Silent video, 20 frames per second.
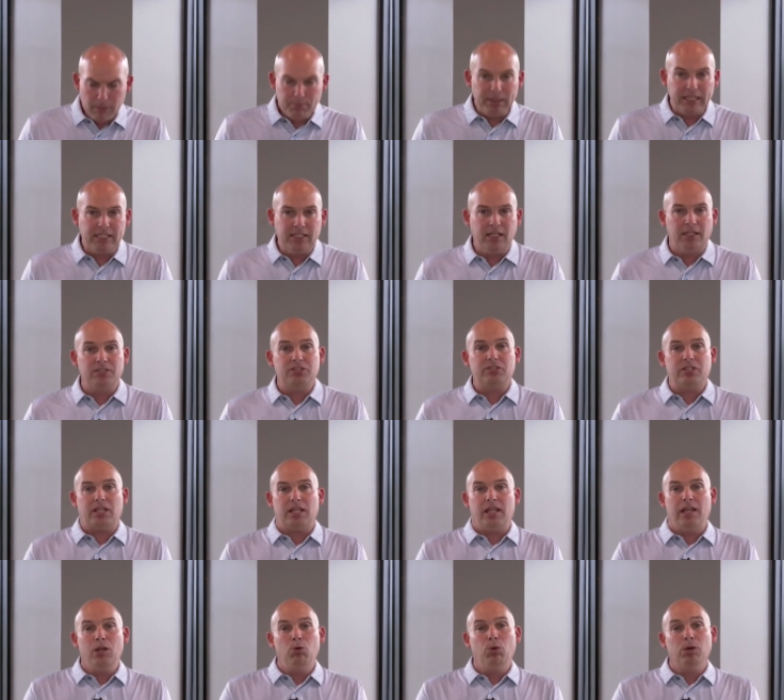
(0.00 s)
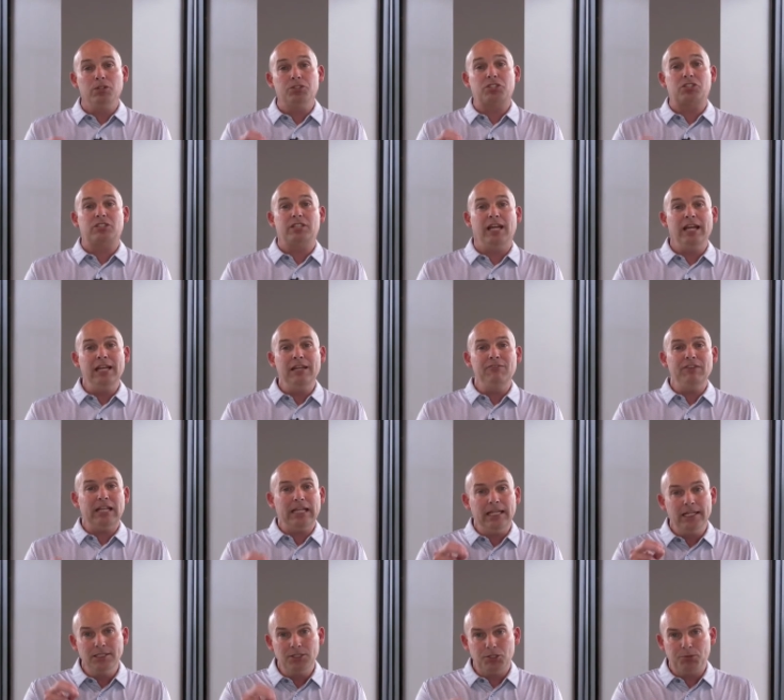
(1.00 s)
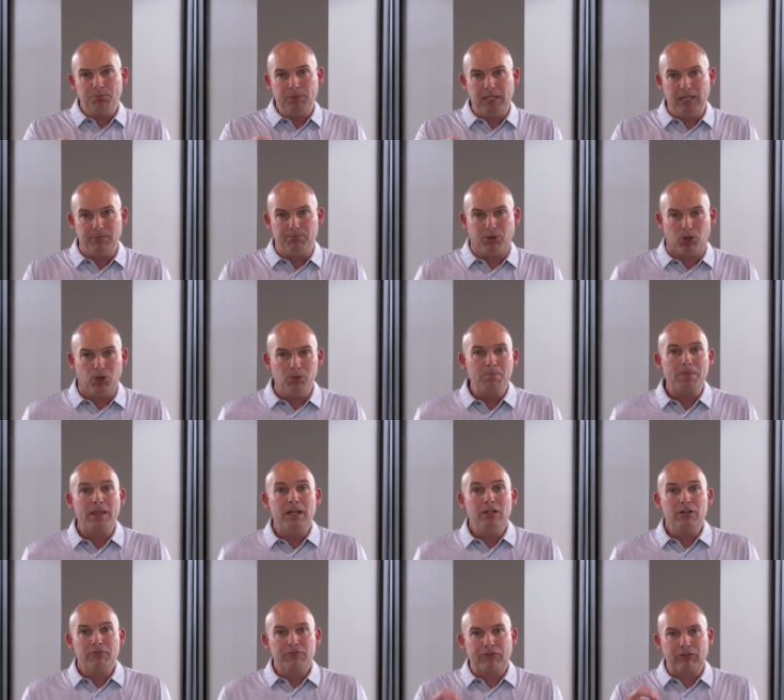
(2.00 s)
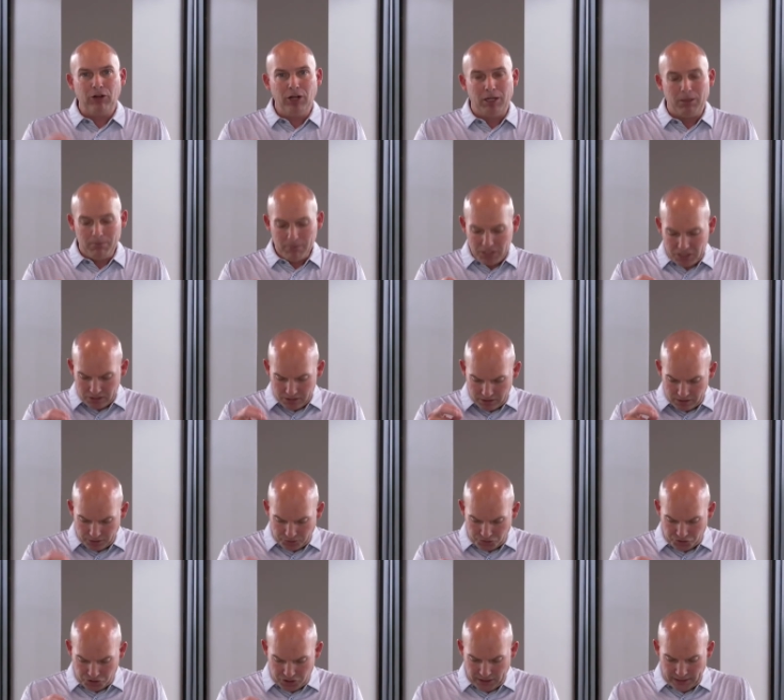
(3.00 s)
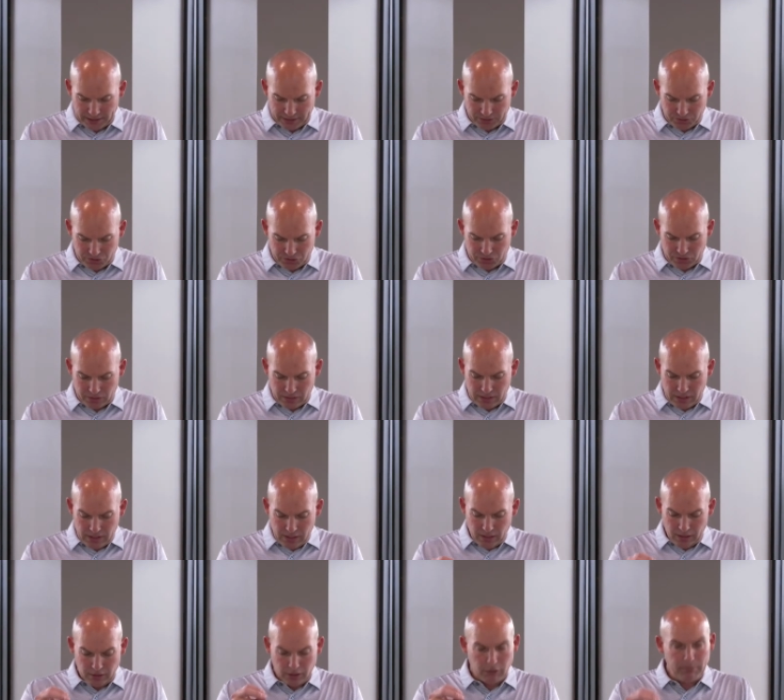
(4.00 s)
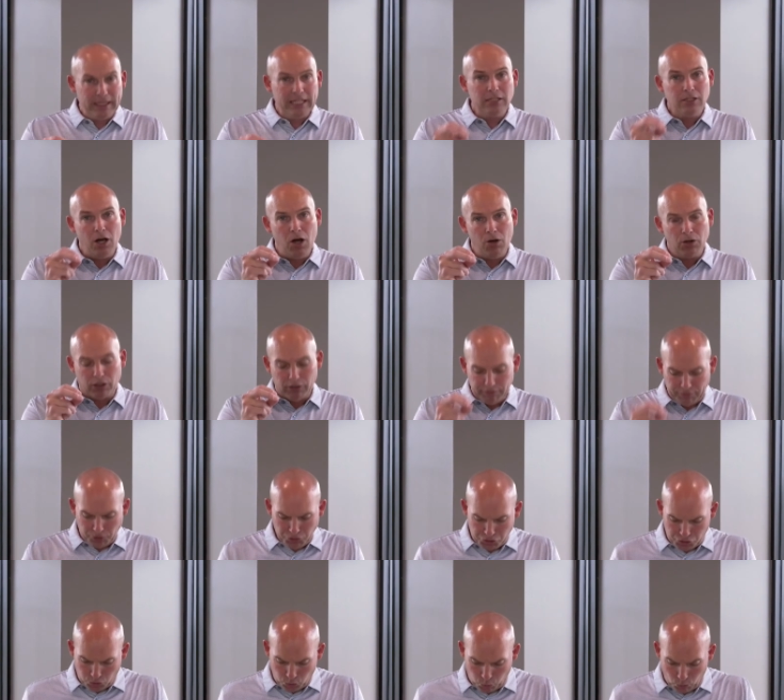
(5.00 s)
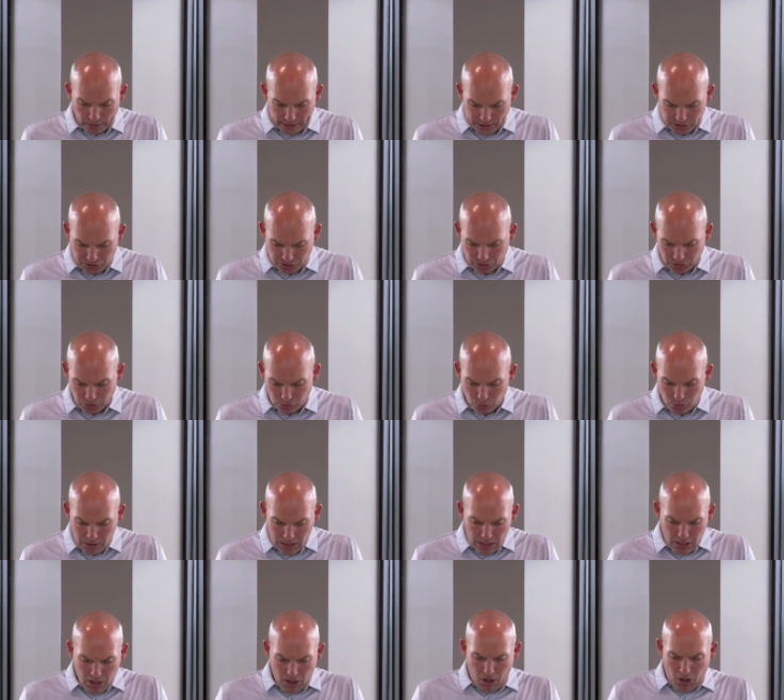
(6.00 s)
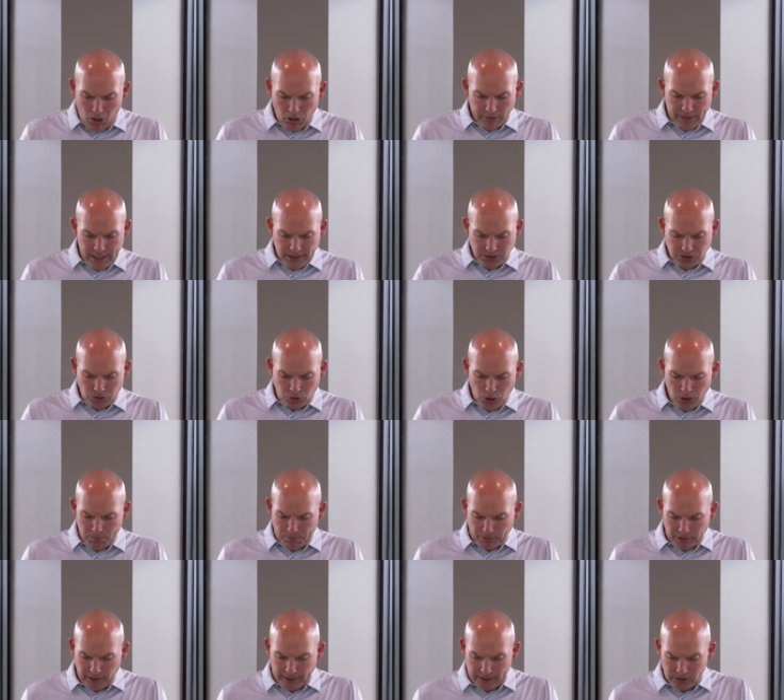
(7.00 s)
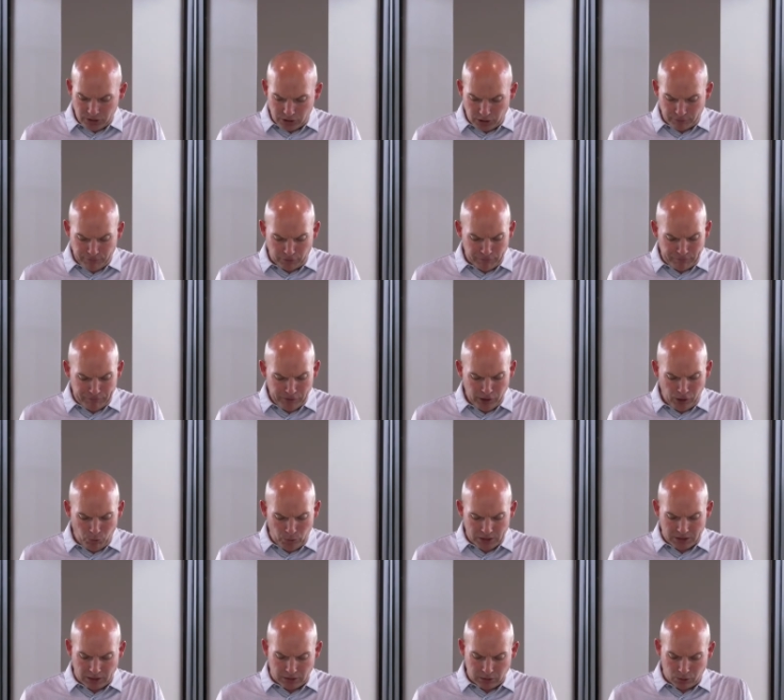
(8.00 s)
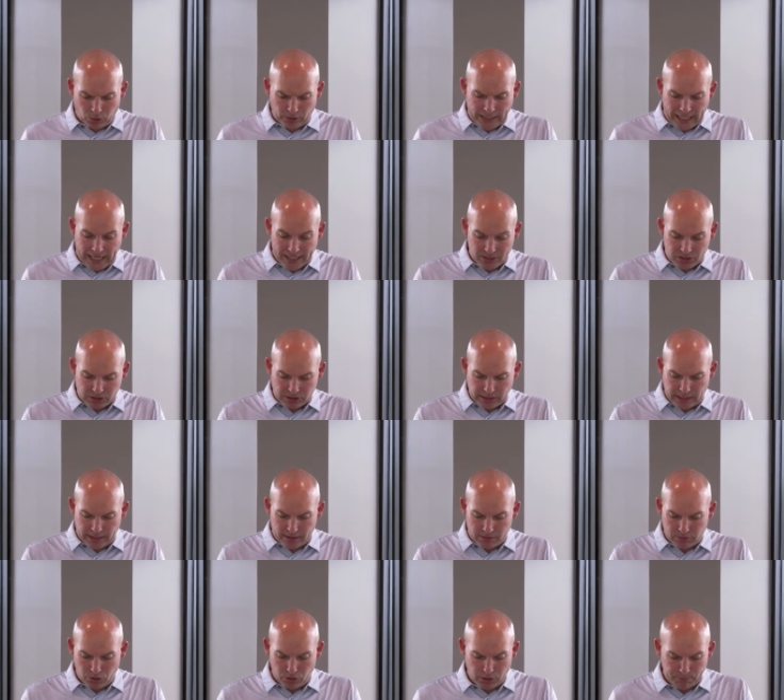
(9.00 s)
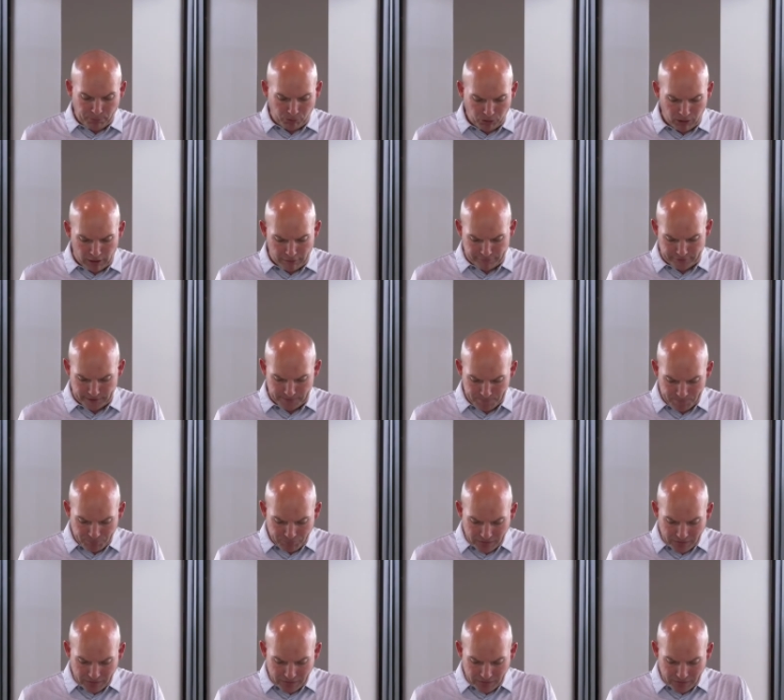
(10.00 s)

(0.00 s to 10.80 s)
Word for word: because he will save his people from their sins. A little bit longer, verse 22. All this took place to fulfill what the Lord had said through the prophet.